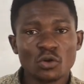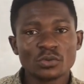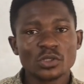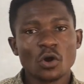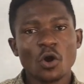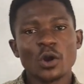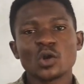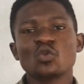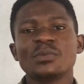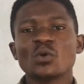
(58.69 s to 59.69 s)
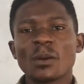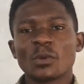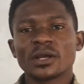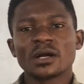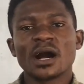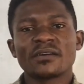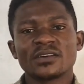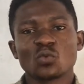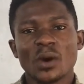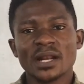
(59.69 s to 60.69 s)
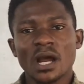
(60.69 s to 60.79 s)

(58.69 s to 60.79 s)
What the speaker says: groups, or it could be one molecule having one